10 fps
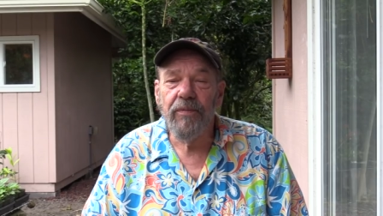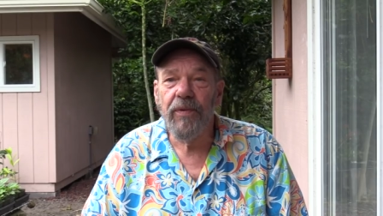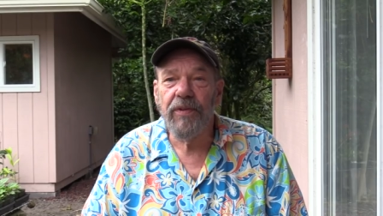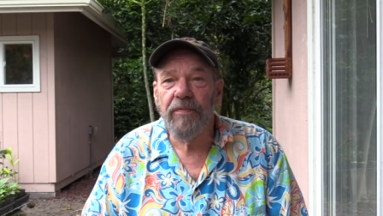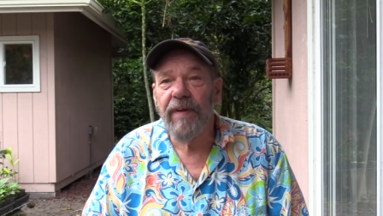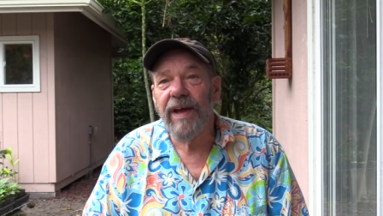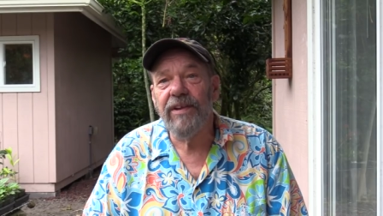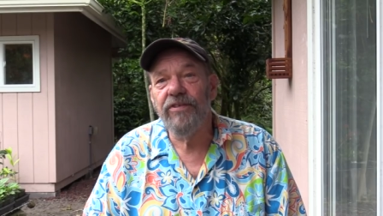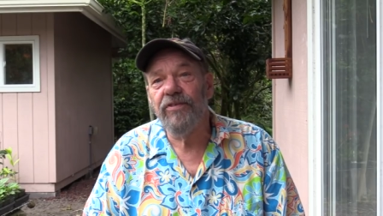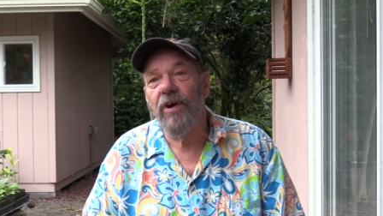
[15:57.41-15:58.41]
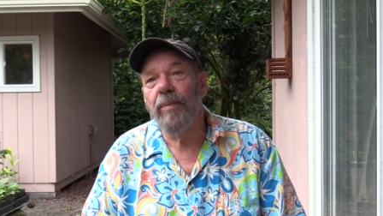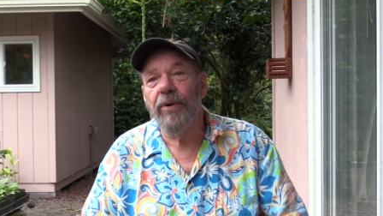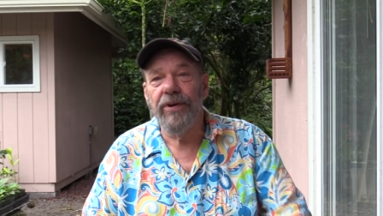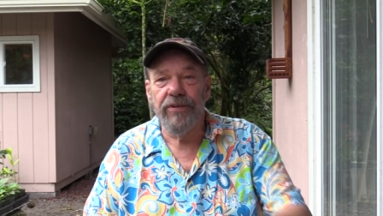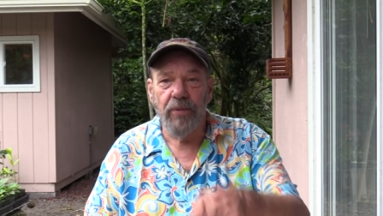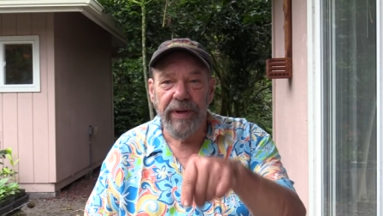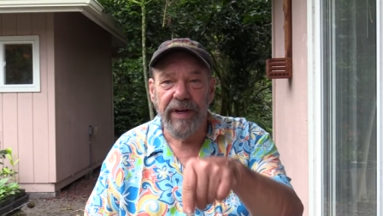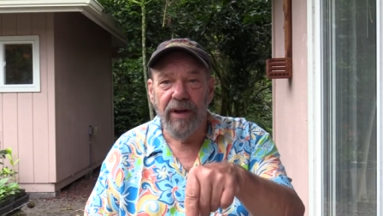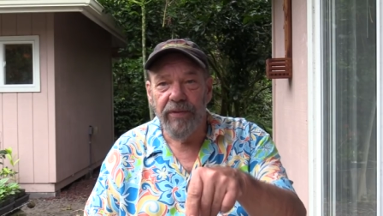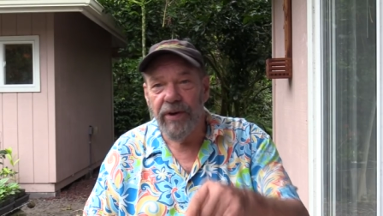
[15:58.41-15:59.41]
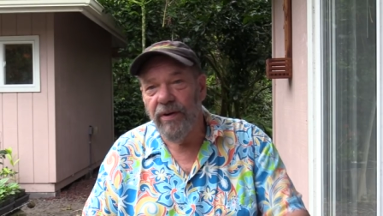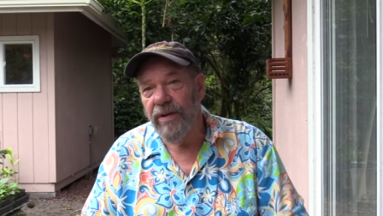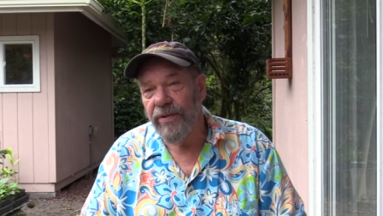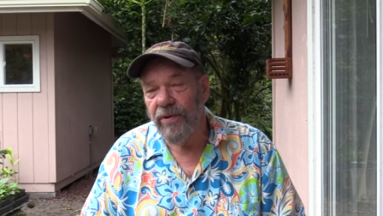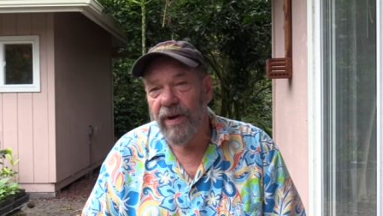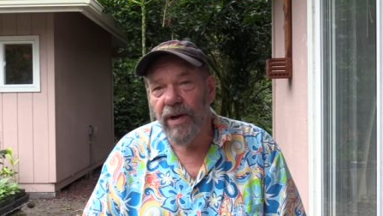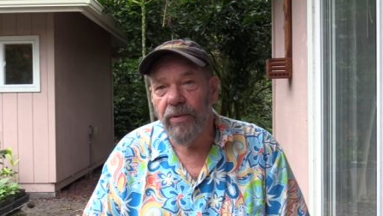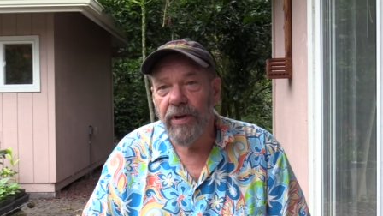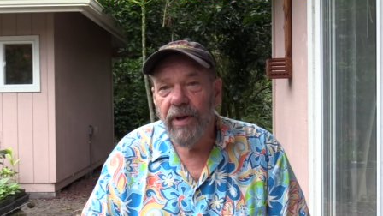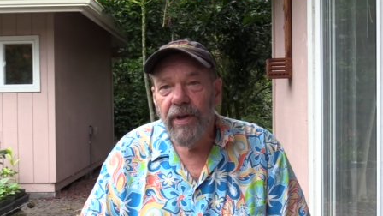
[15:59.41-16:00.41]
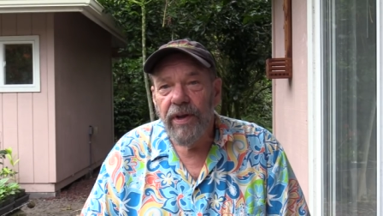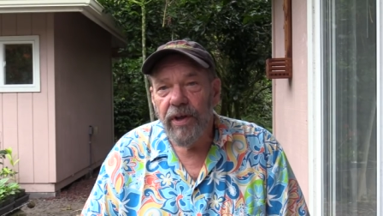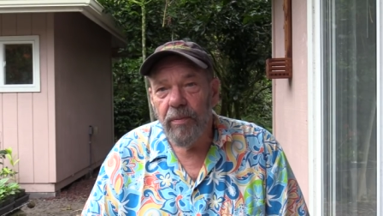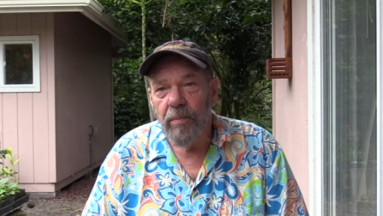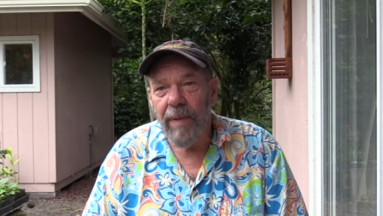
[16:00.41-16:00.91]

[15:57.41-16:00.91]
with the fact that strawberries are way down there on the ground, and